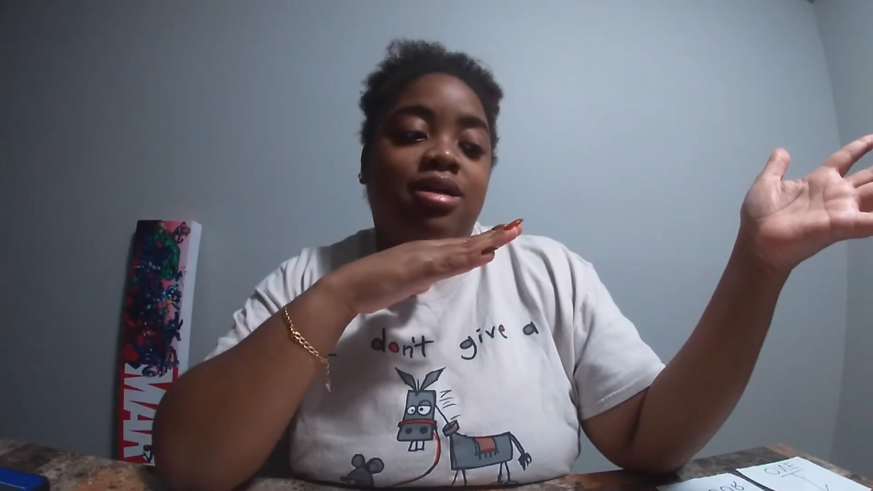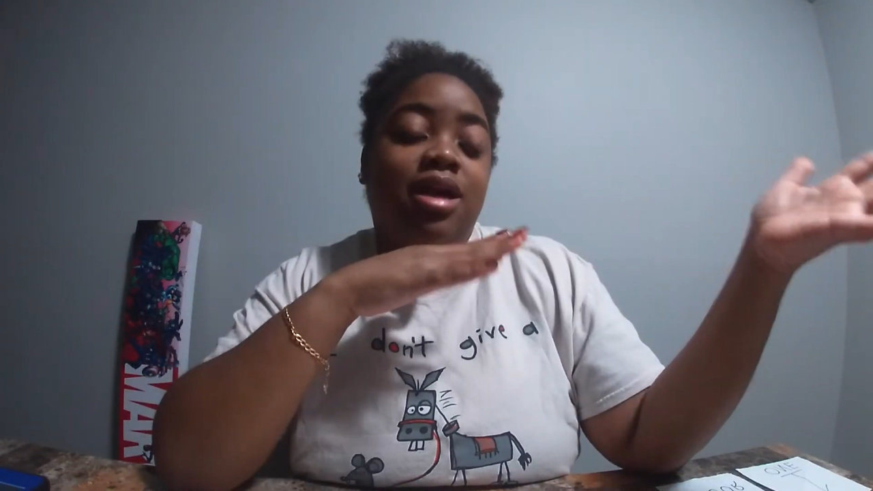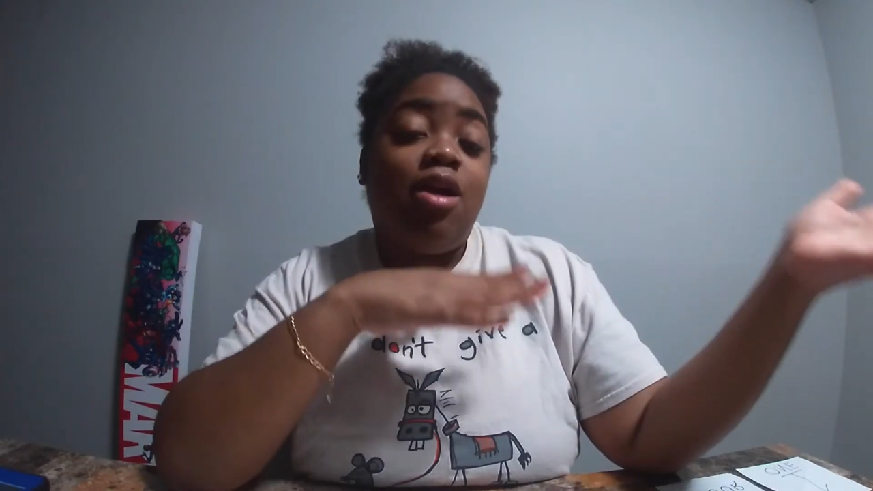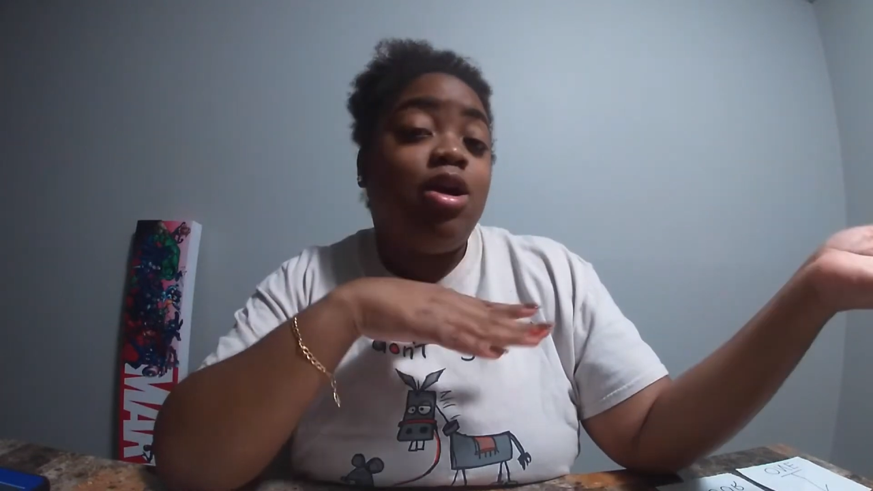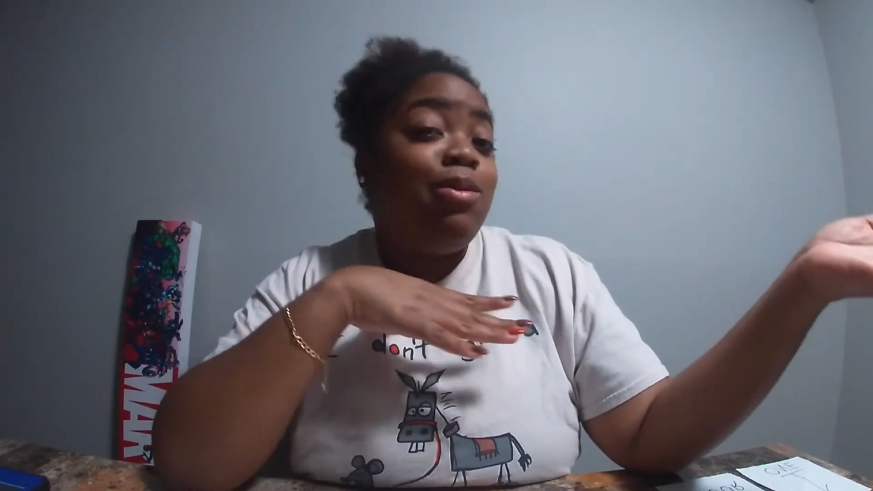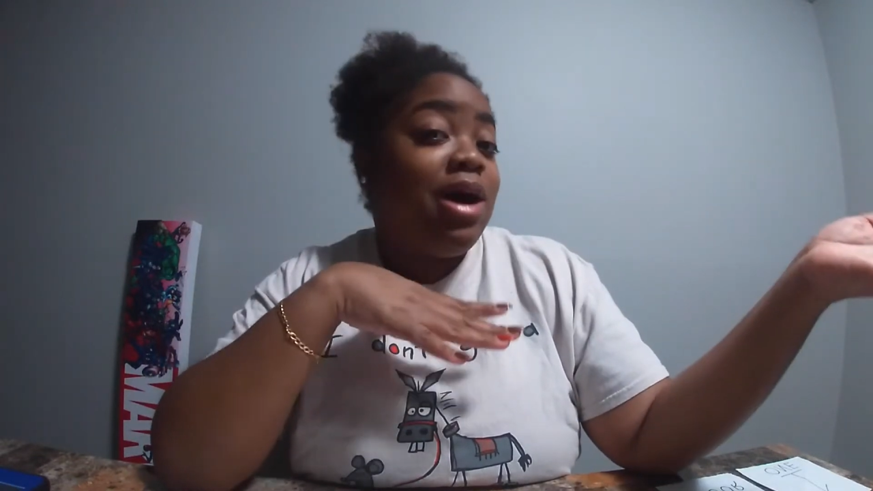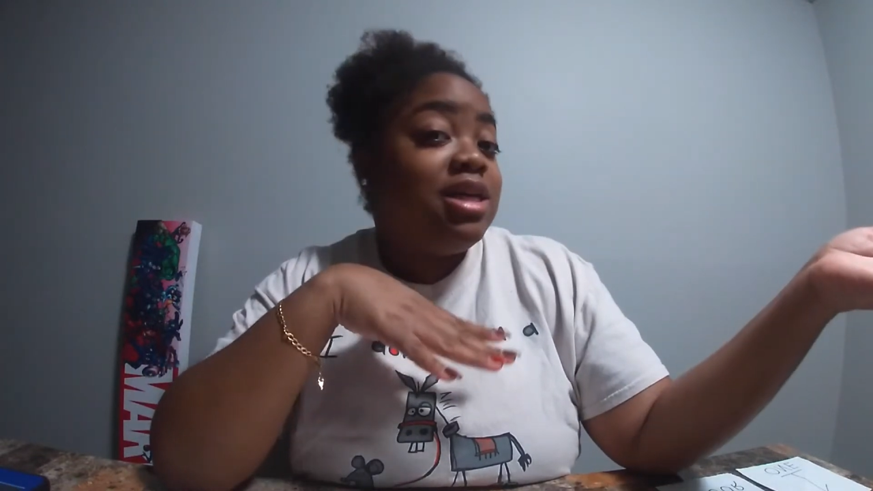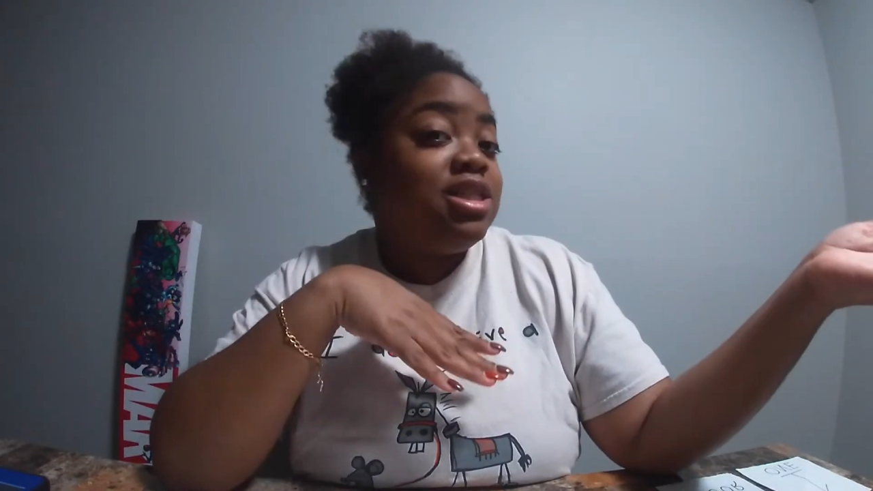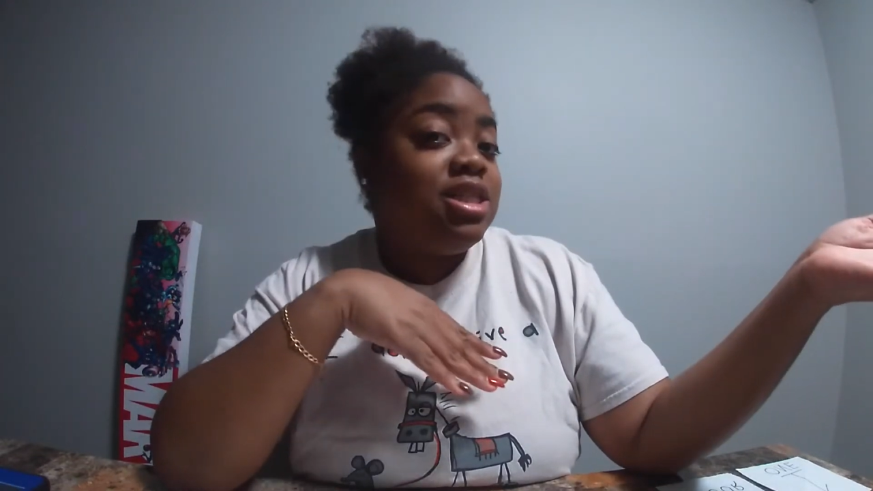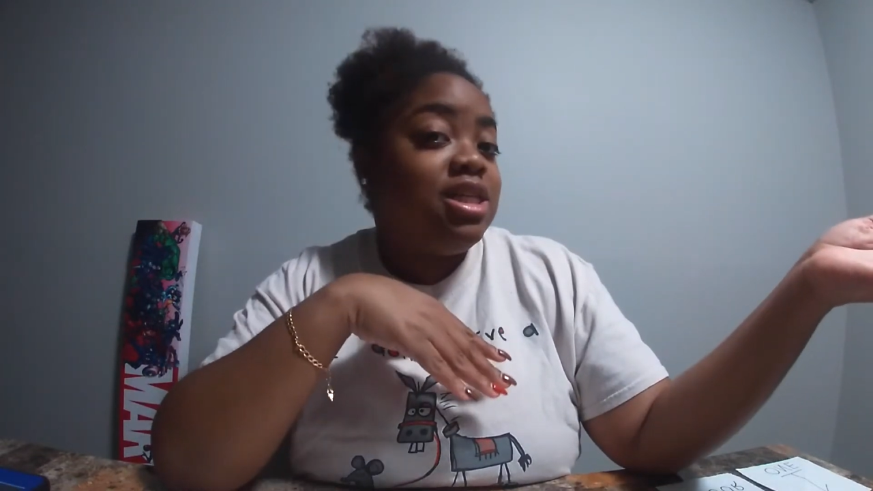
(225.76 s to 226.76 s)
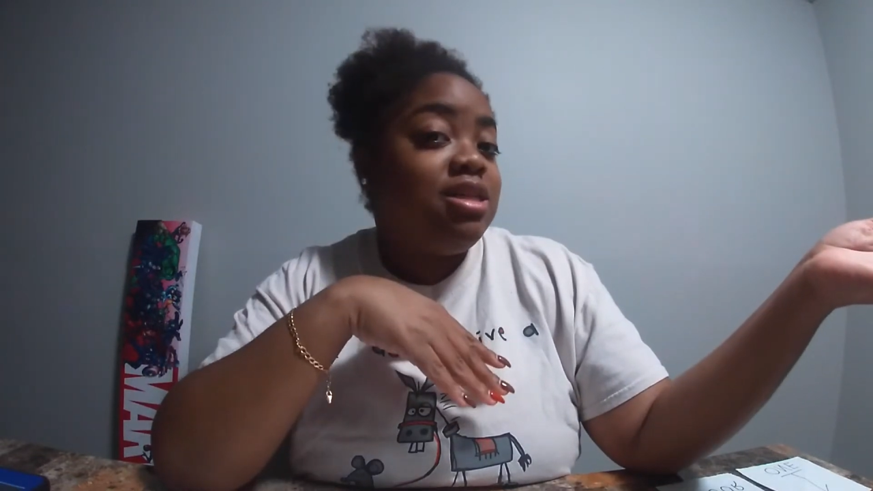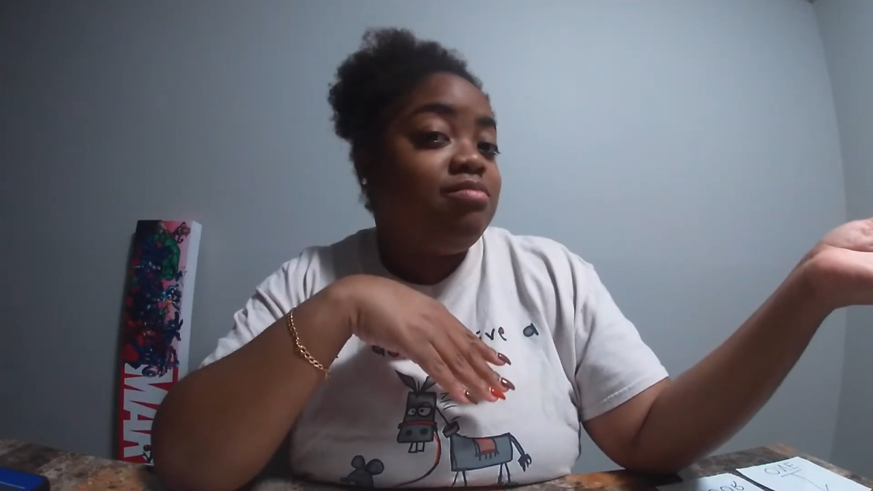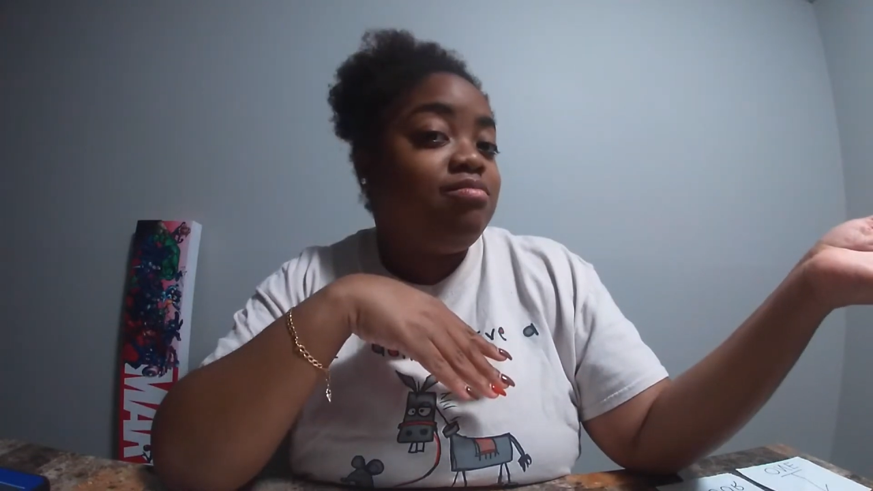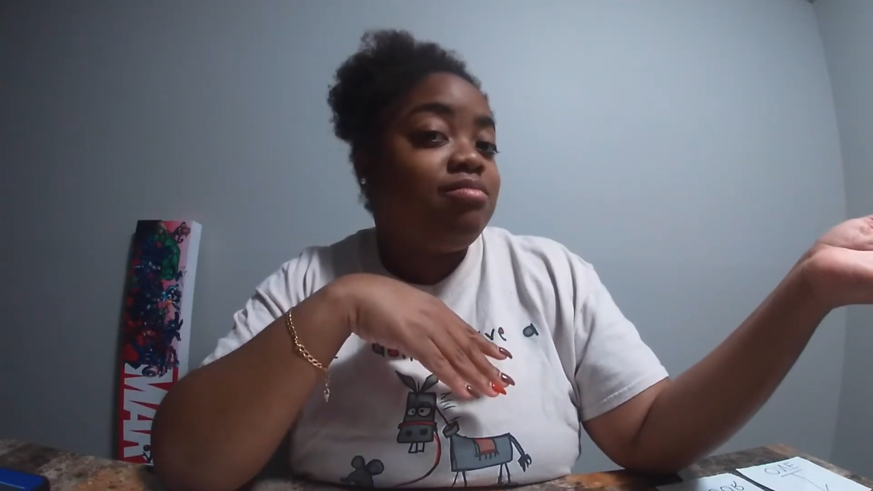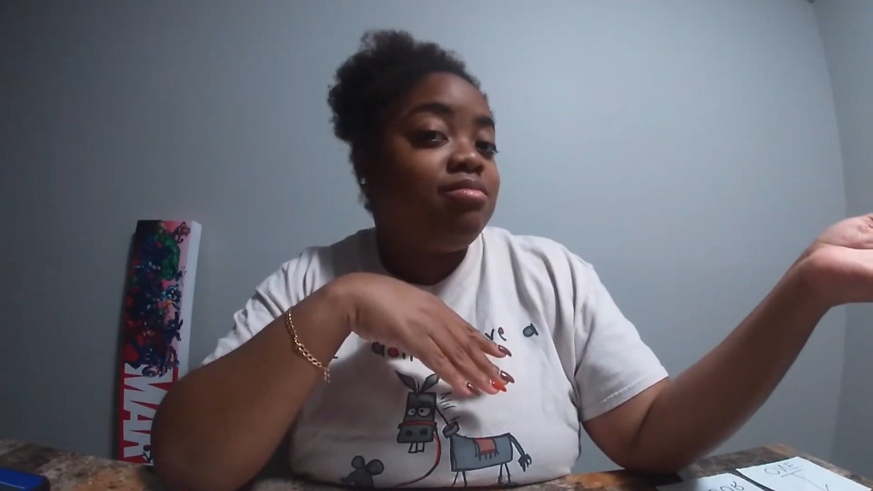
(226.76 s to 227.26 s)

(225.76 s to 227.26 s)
Kerry Washington,